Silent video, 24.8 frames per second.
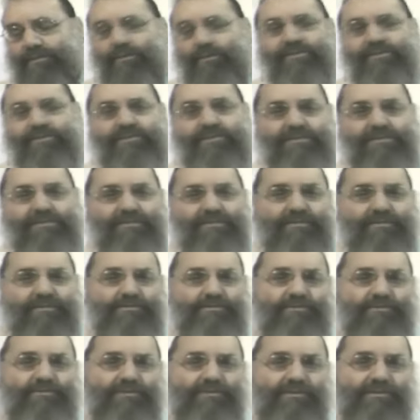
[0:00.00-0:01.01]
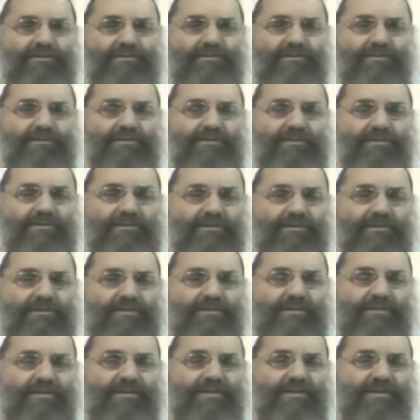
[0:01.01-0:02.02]
What's the solution?
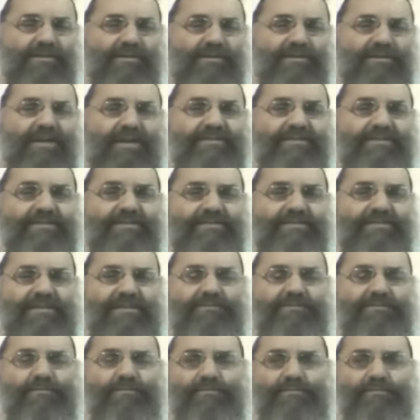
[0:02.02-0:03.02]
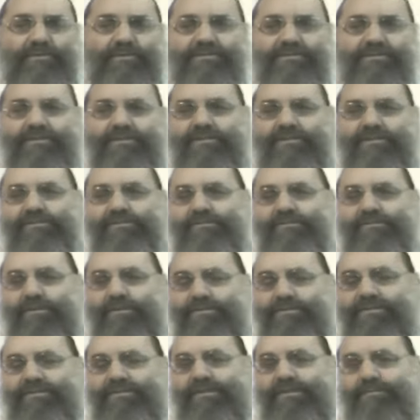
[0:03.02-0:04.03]
The idea is that if a person
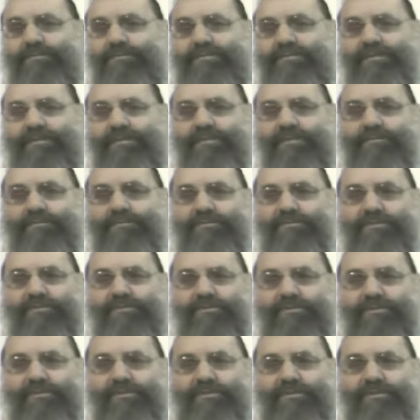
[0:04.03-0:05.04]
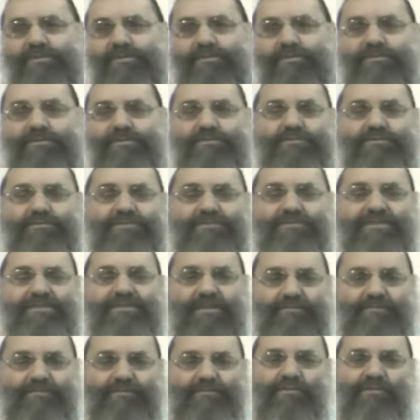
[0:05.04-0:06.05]
devotes himself to
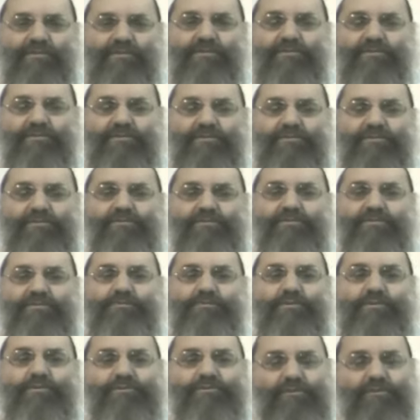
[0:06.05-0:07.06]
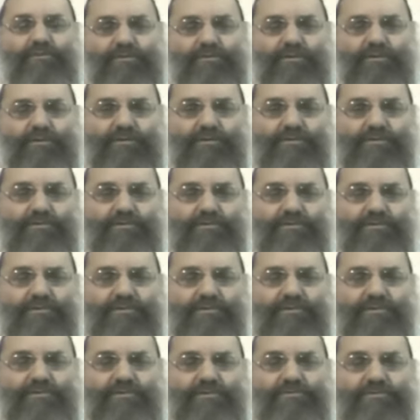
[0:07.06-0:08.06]
self-growth, to spiritual growth,
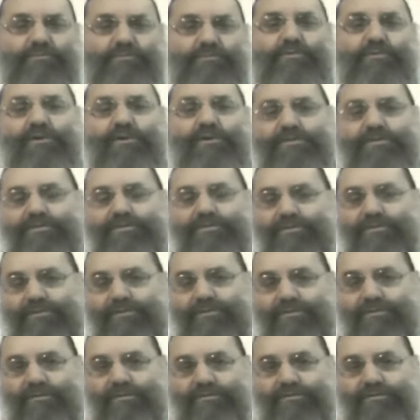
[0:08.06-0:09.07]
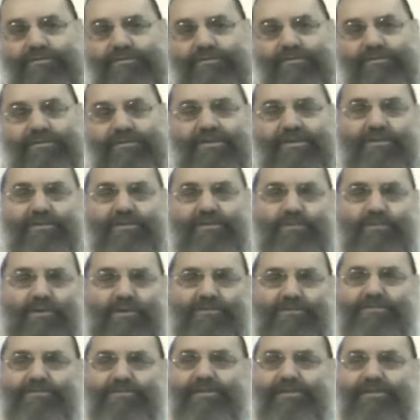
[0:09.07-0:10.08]
to personal growth, he
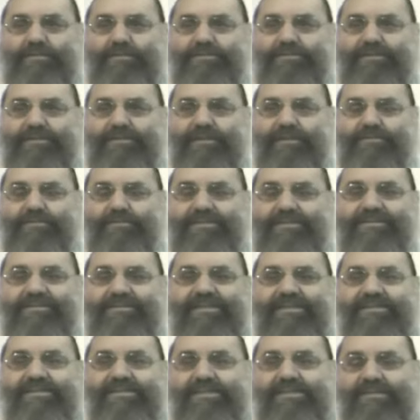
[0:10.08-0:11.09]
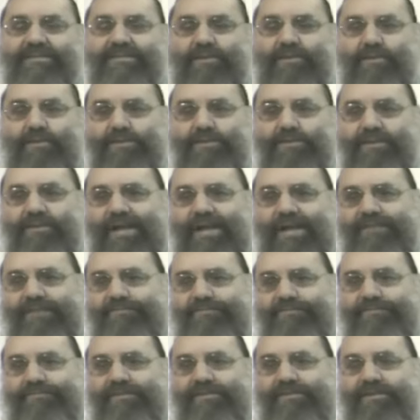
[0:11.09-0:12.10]
works on himself, he sees his whole
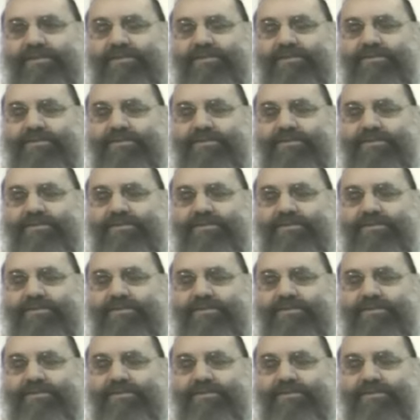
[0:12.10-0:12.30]
life